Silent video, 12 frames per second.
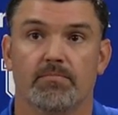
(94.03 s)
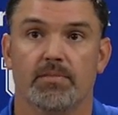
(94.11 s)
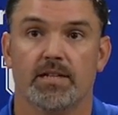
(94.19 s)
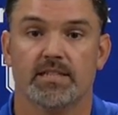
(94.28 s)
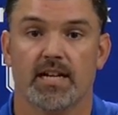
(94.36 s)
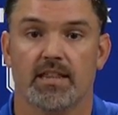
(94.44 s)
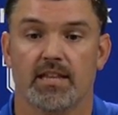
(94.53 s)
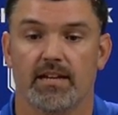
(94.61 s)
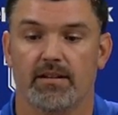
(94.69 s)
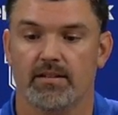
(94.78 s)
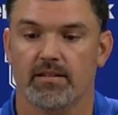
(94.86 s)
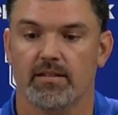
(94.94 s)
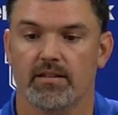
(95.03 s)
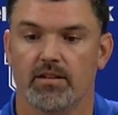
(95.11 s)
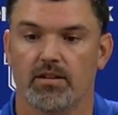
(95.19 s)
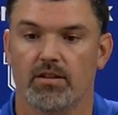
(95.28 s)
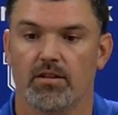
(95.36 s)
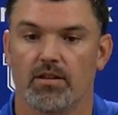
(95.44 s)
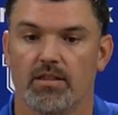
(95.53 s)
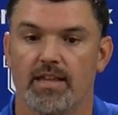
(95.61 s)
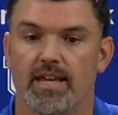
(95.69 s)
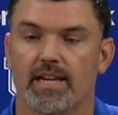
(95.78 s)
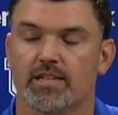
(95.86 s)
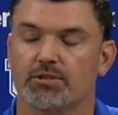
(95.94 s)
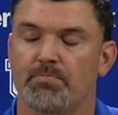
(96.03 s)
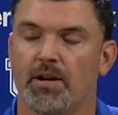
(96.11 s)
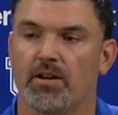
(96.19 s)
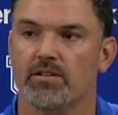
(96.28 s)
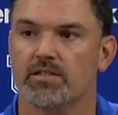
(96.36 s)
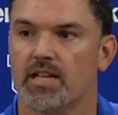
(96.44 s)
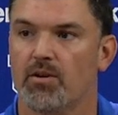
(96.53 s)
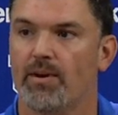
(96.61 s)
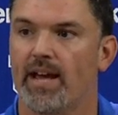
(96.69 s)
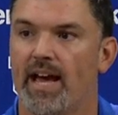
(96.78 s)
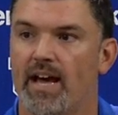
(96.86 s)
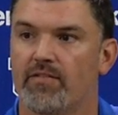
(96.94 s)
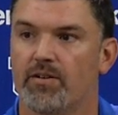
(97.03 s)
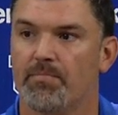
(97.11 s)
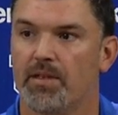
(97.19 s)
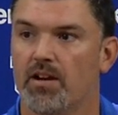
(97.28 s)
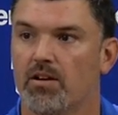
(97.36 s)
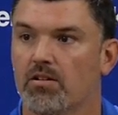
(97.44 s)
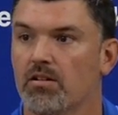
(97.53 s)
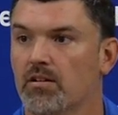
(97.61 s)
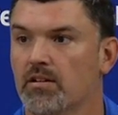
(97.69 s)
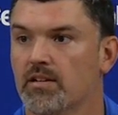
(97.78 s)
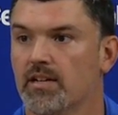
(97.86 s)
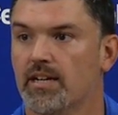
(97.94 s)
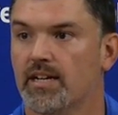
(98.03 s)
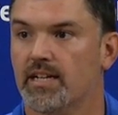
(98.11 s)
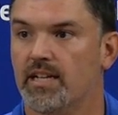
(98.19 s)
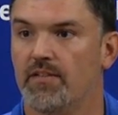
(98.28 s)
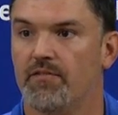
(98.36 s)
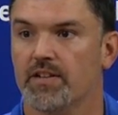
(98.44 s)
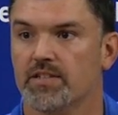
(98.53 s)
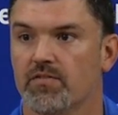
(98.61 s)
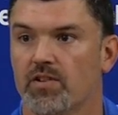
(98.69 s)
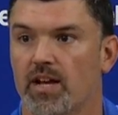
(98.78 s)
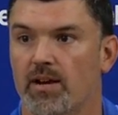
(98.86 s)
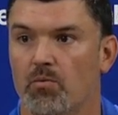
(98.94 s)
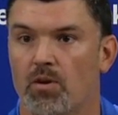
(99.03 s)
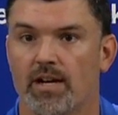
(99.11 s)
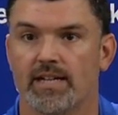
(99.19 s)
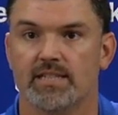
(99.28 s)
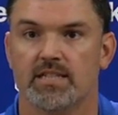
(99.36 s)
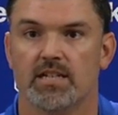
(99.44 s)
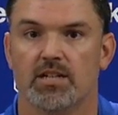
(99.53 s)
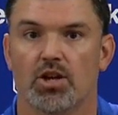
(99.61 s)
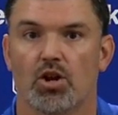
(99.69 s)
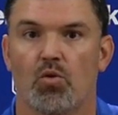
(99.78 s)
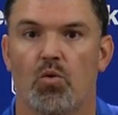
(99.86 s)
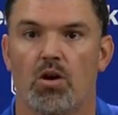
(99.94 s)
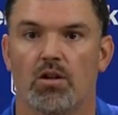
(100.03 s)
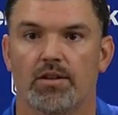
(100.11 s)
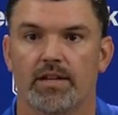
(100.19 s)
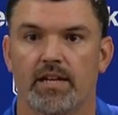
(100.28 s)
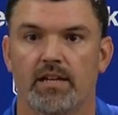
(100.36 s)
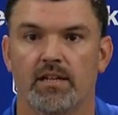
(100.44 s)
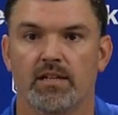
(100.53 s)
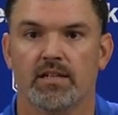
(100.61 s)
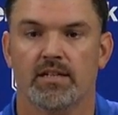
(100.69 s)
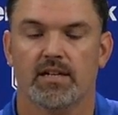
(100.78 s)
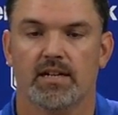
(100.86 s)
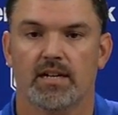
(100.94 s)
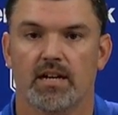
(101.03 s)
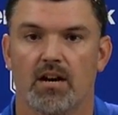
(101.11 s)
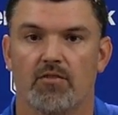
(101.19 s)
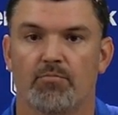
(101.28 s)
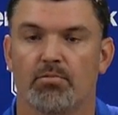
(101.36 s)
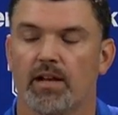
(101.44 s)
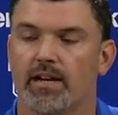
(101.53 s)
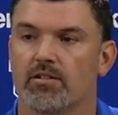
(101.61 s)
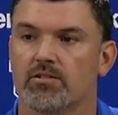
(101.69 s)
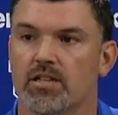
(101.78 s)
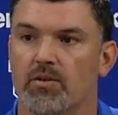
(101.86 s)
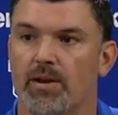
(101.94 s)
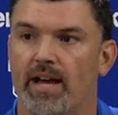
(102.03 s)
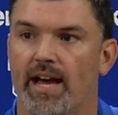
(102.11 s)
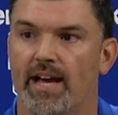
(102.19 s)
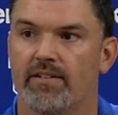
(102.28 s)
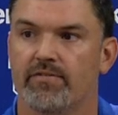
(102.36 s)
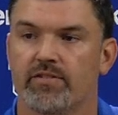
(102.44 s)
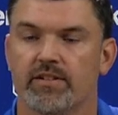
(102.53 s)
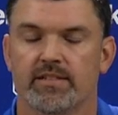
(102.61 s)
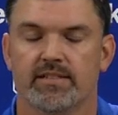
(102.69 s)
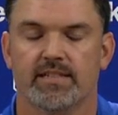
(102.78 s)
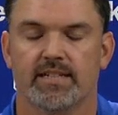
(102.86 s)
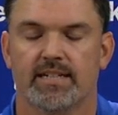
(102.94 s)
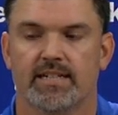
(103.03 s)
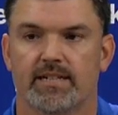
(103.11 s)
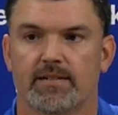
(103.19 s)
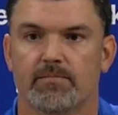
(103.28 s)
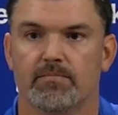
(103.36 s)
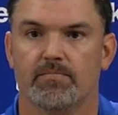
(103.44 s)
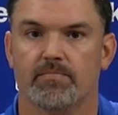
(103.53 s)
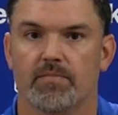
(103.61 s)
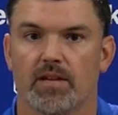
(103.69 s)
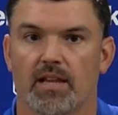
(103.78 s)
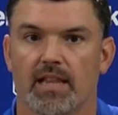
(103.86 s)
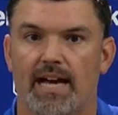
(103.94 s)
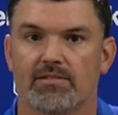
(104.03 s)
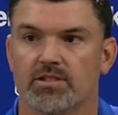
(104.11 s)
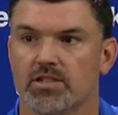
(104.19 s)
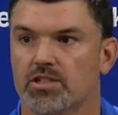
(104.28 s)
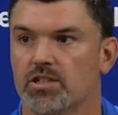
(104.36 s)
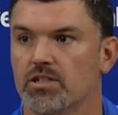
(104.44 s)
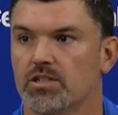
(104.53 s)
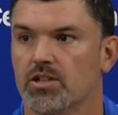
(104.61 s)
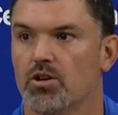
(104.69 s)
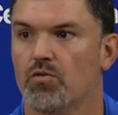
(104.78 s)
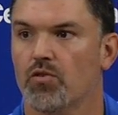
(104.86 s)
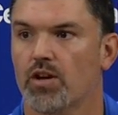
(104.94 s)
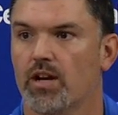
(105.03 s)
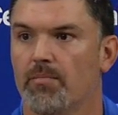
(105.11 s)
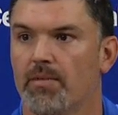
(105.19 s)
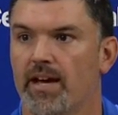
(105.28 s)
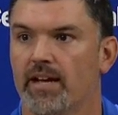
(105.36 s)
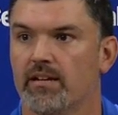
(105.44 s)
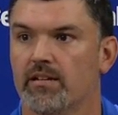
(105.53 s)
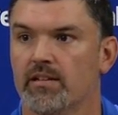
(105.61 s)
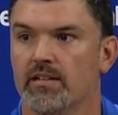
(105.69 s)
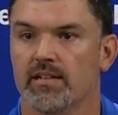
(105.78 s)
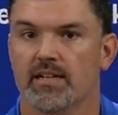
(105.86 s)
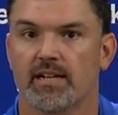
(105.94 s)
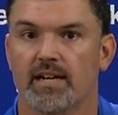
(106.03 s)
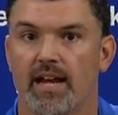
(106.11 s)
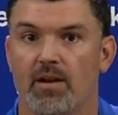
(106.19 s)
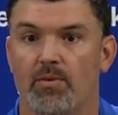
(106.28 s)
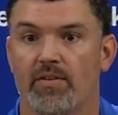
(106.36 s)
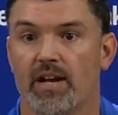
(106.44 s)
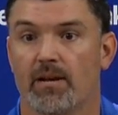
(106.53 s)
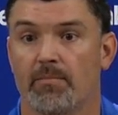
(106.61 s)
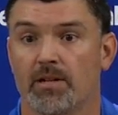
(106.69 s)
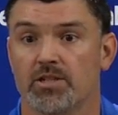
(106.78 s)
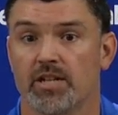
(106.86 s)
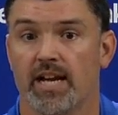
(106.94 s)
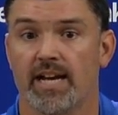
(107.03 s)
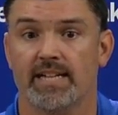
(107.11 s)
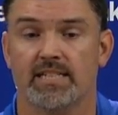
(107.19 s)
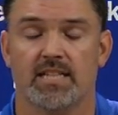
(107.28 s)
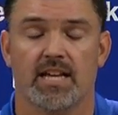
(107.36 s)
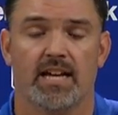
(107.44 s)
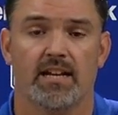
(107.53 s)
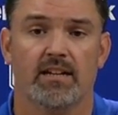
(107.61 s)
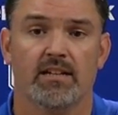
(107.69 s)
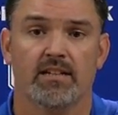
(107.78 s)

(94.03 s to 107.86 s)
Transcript: because I think the experience that we have up there, defensive line-wise, the quality of players that we have allows us to overcome that. And we've got a bunch of guys that